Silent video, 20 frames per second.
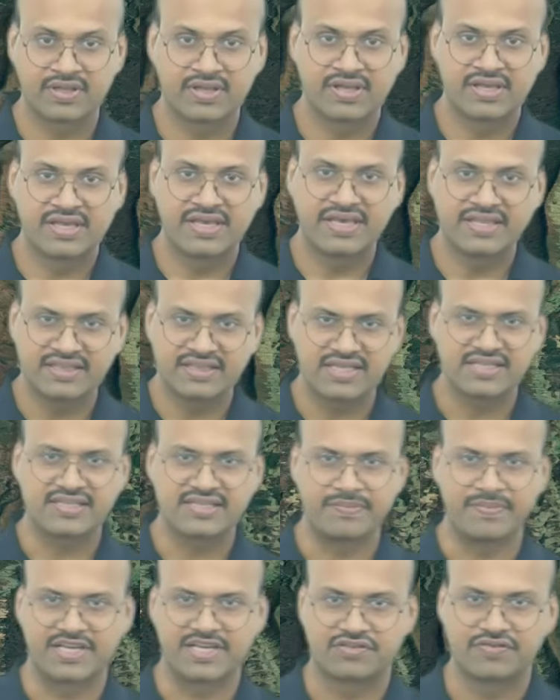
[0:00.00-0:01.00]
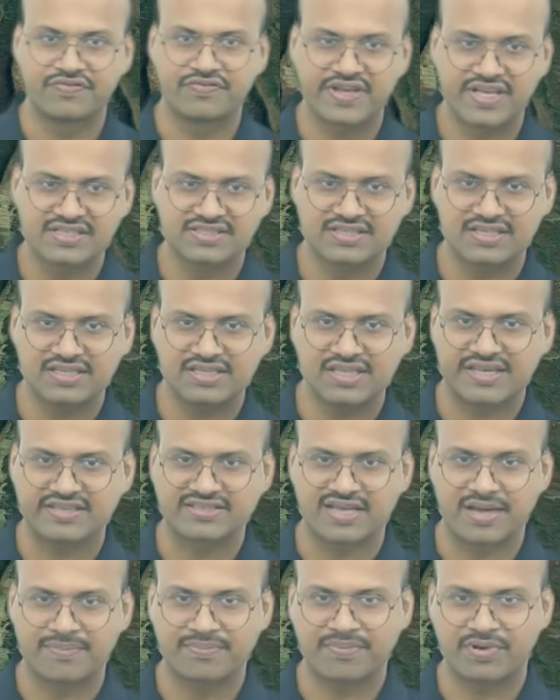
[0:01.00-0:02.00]
in this image we can see the
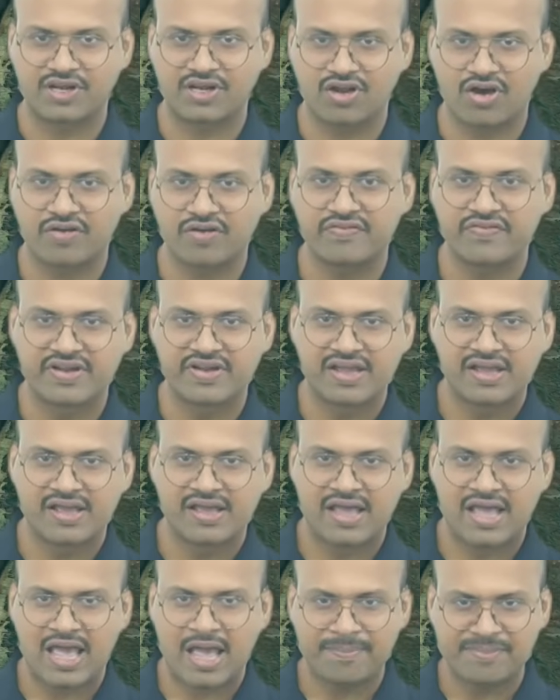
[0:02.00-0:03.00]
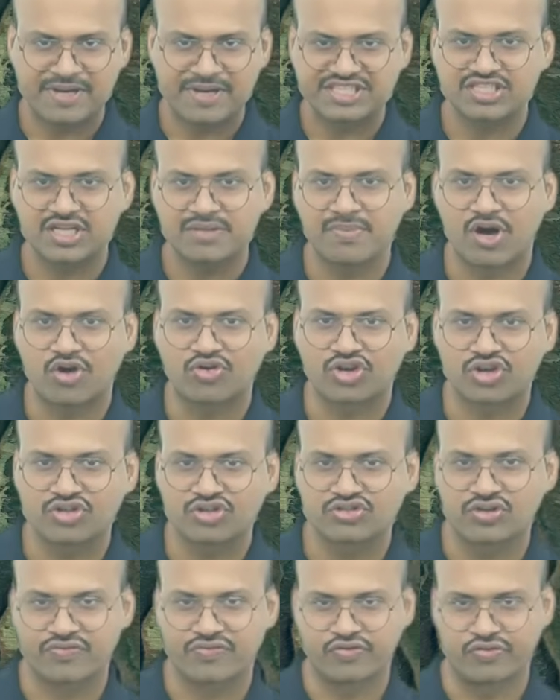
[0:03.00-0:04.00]
example of Appalachian
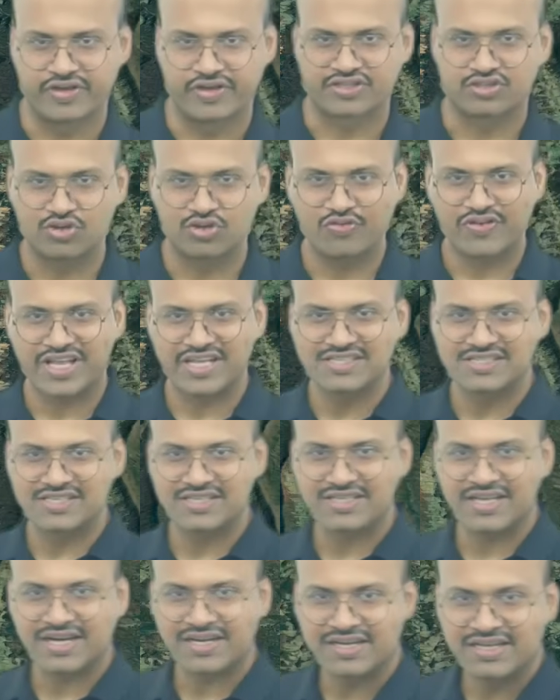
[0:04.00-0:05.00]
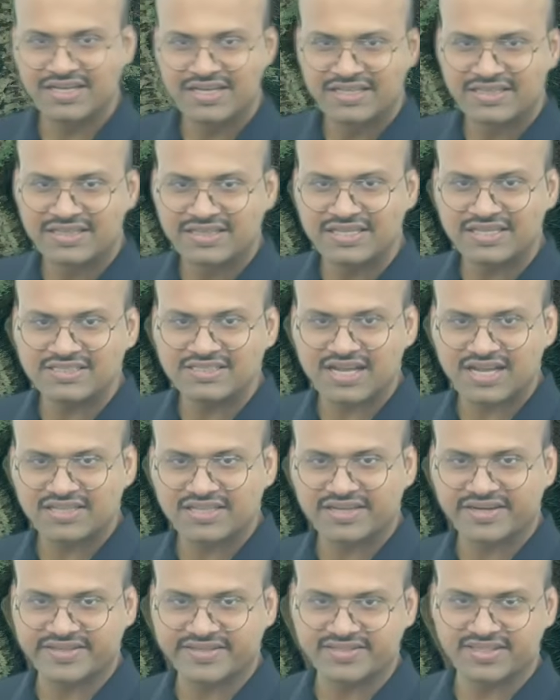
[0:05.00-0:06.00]
Mountains of US. So we can see that these are
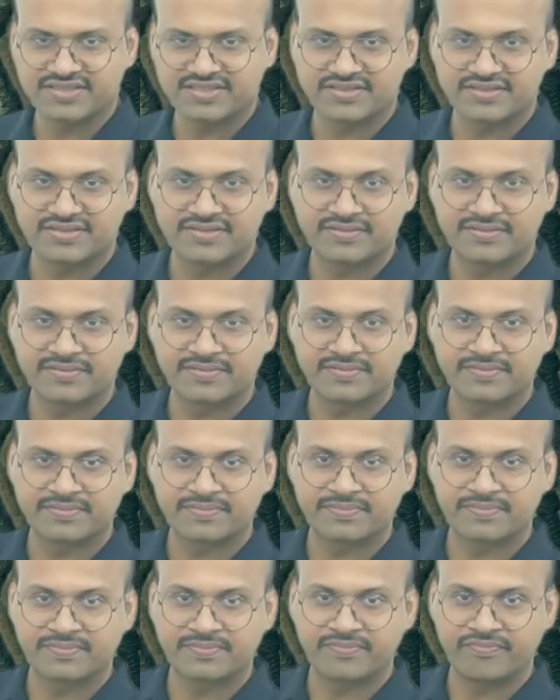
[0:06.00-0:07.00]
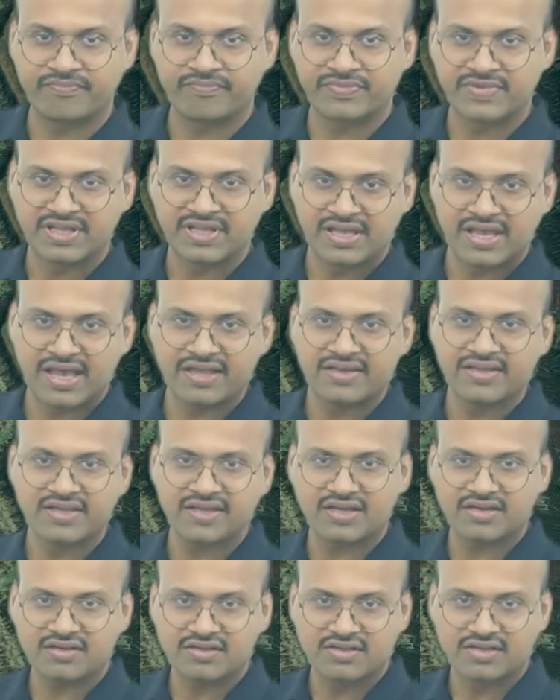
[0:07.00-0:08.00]
the ridges and
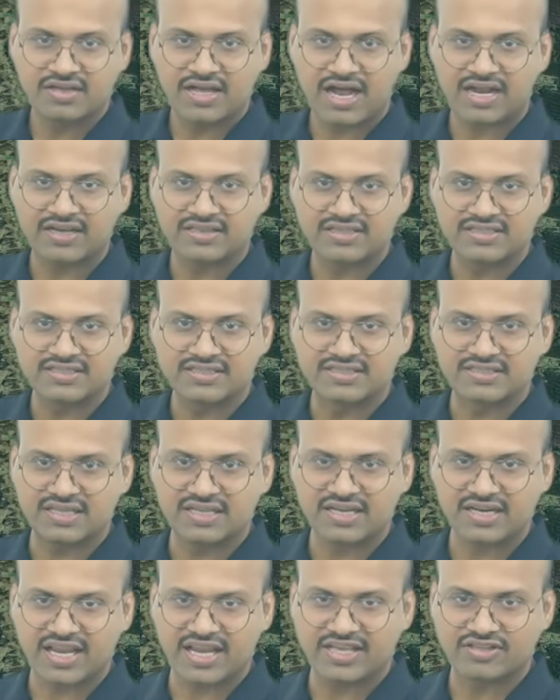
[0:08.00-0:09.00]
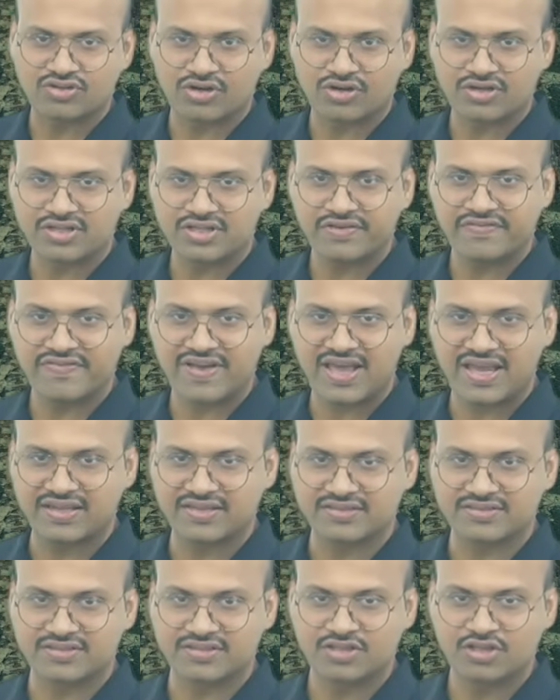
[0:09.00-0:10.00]
here are the synclines or the
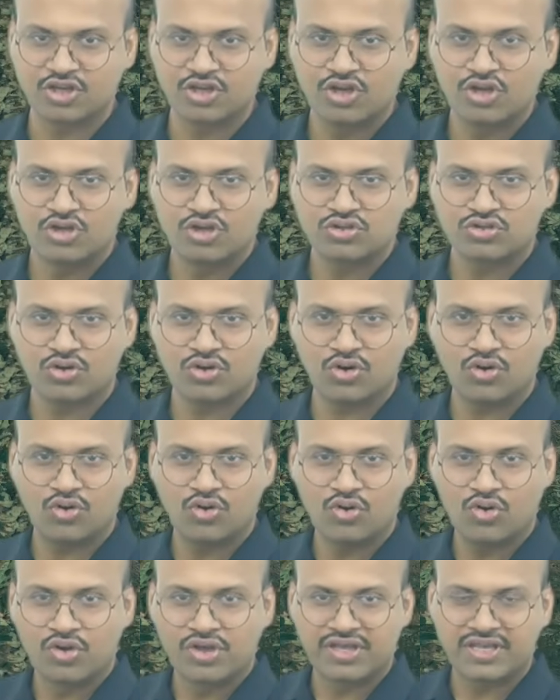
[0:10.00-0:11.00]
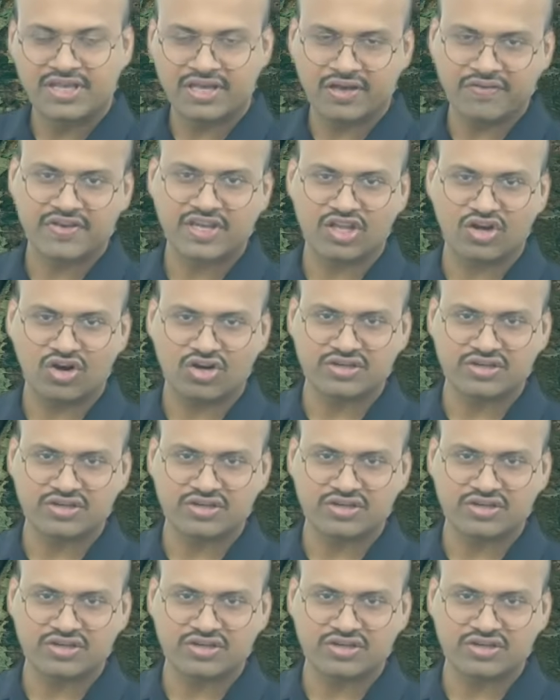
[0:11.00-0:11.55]
valleys. So here we cannot